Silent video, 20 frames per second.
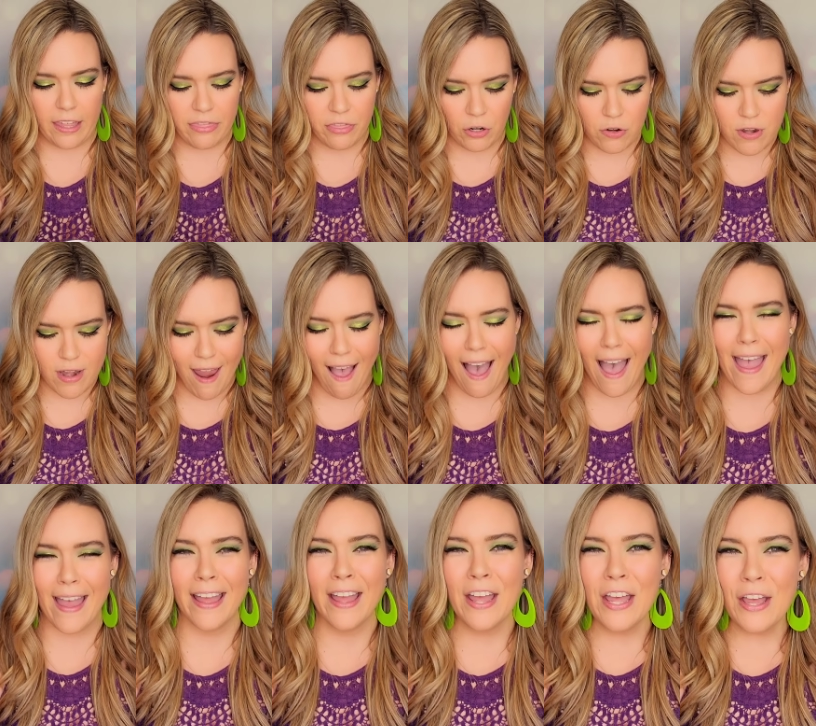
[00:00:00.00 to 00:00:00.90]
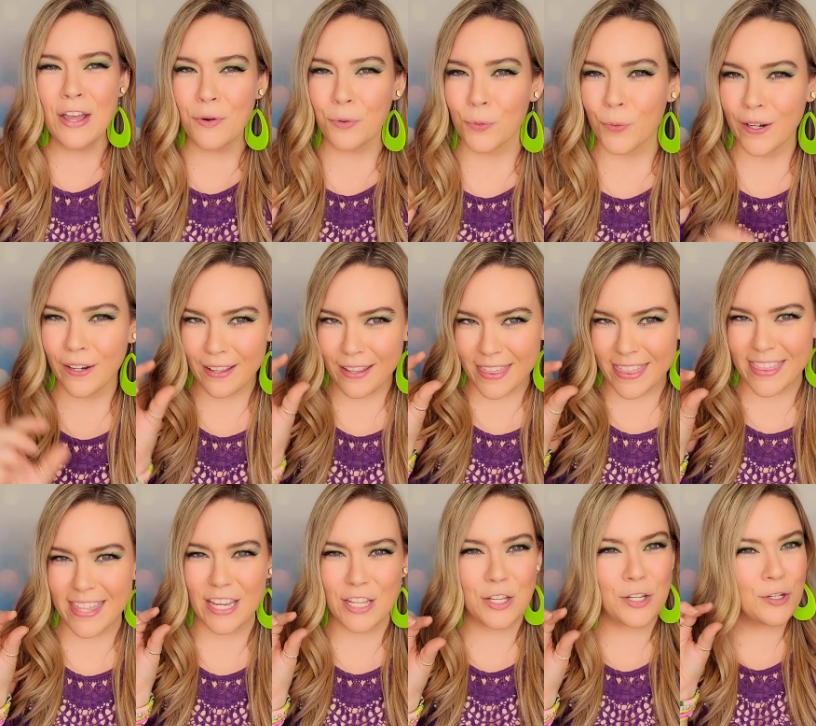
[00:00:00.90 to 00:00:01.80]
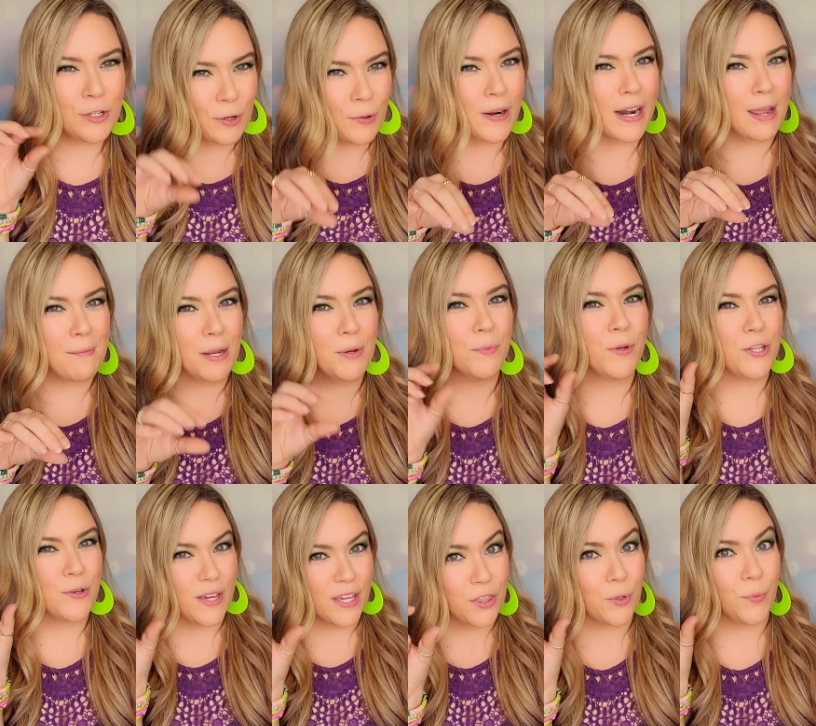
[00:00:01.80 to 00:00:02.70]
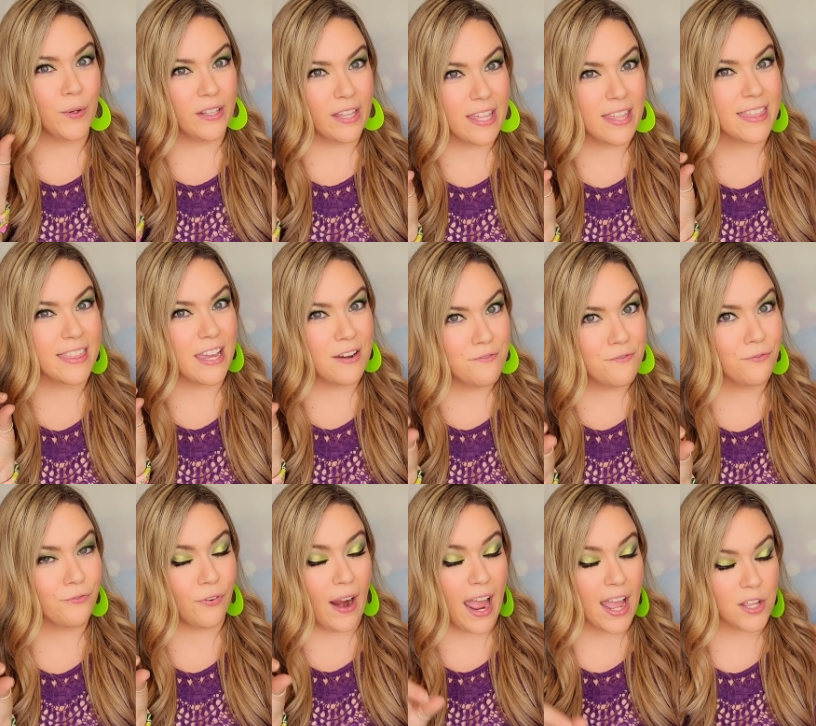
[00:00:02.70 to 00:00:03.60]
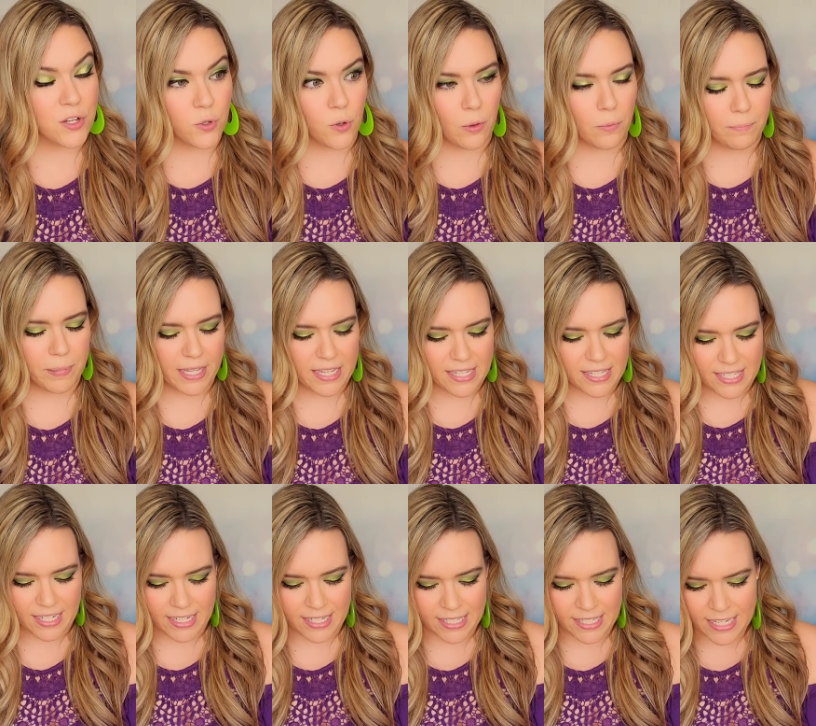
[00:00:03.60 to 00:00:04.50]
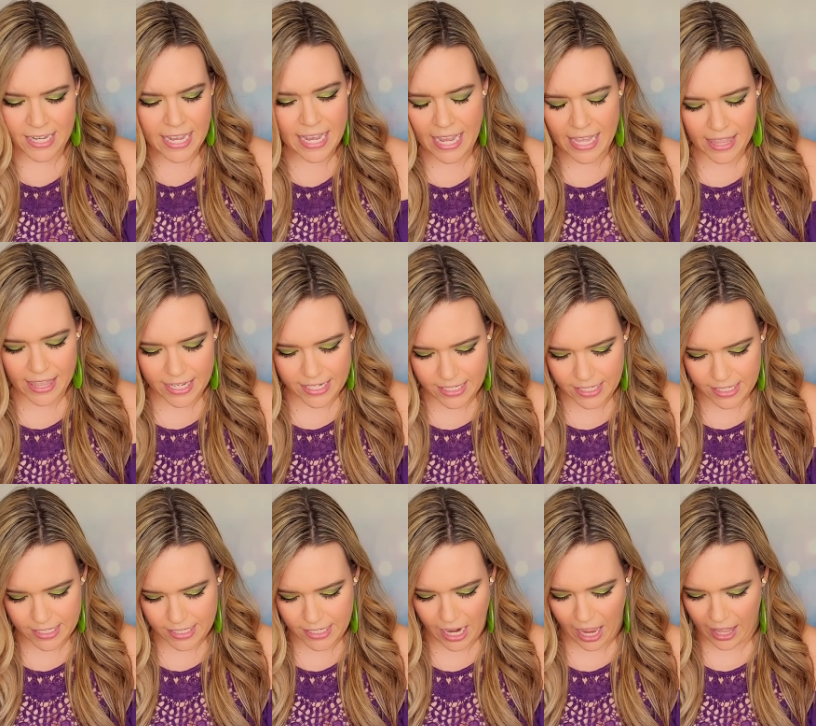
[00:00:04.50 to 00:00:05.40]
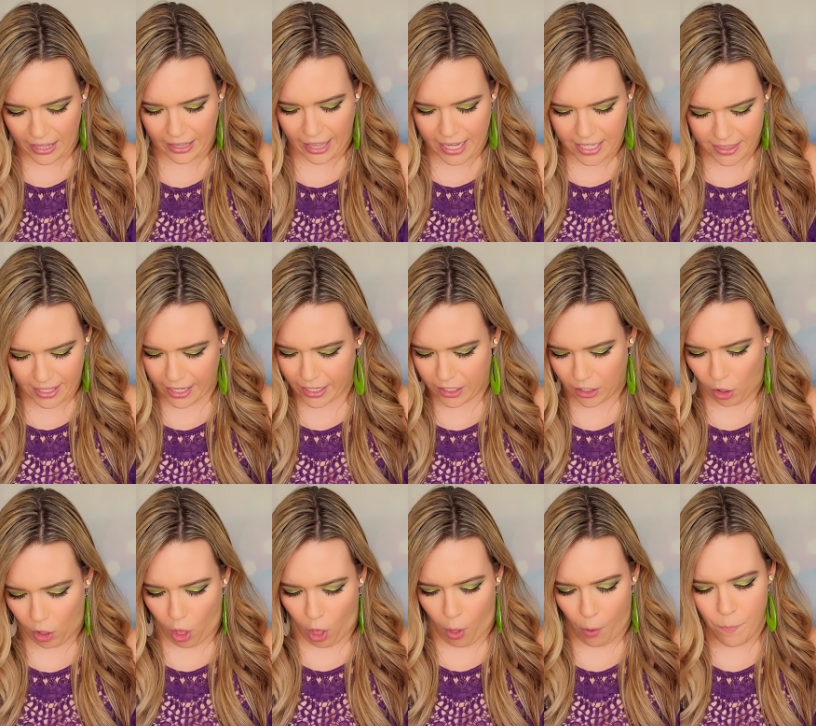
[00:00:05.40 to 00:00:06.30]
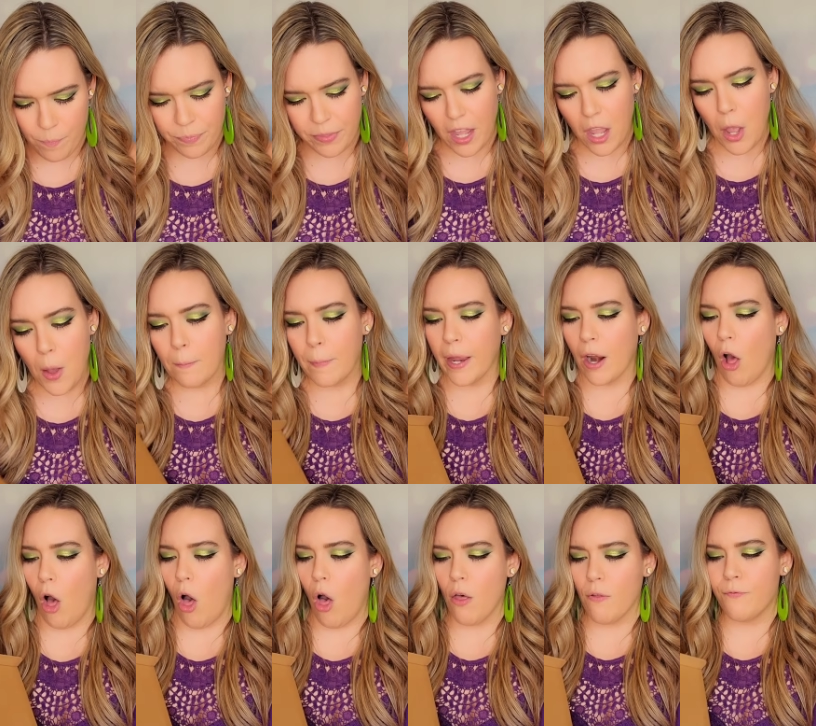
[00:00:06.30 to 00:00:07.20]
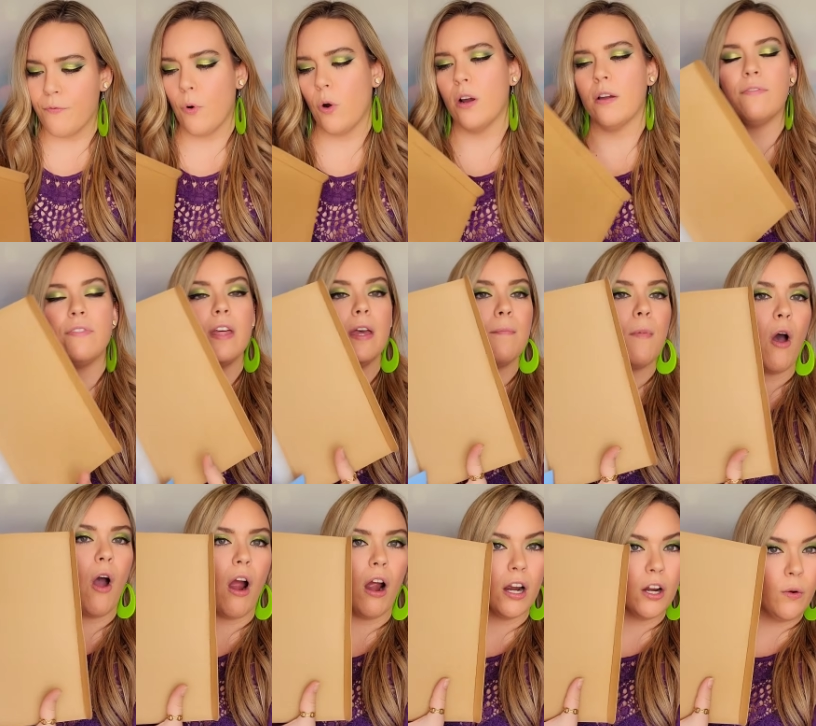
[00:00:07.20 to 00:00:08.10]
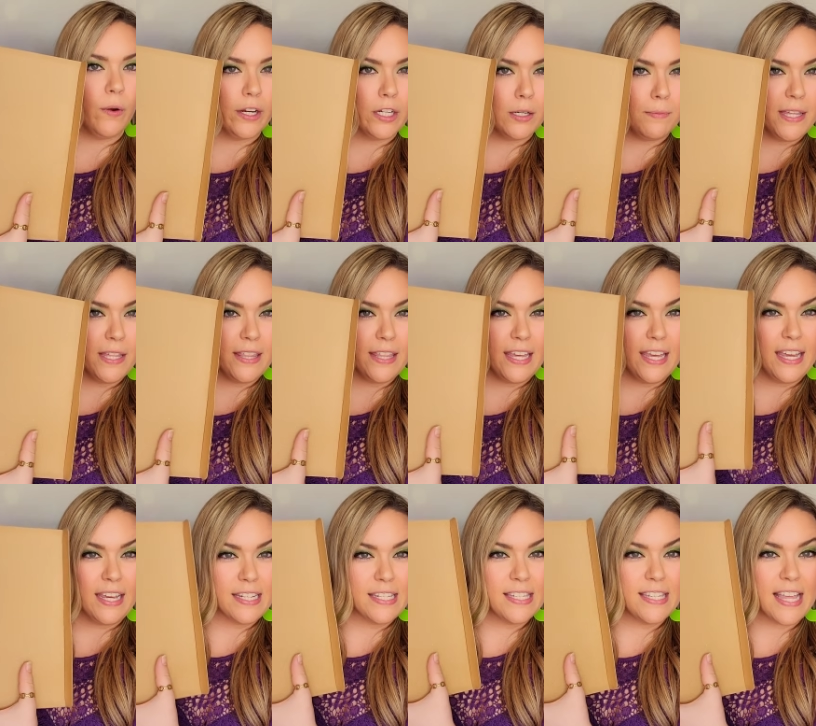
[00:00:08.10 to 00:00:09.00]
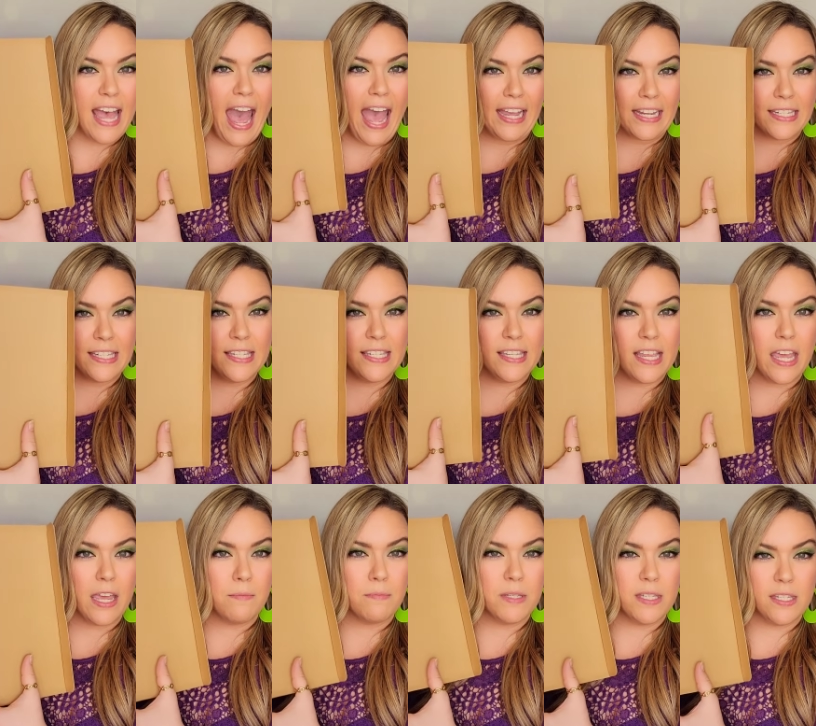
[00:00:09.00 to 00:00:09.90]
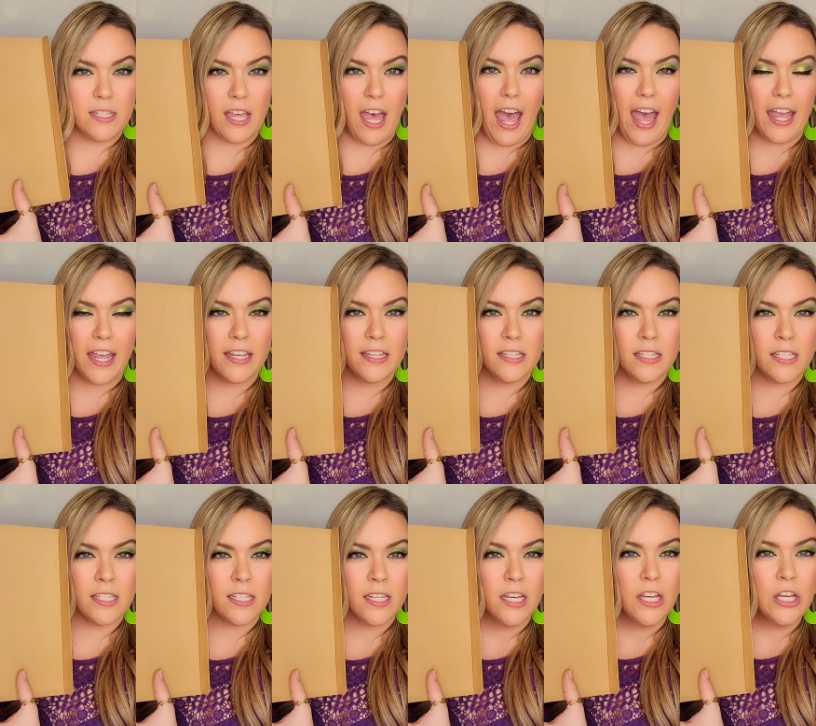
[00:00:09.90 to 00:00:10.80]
They're not real thin. You know what I mean when you get the really thin, fragile pieces? This is not like that at all. But all 4 of them are going to be the exact same size.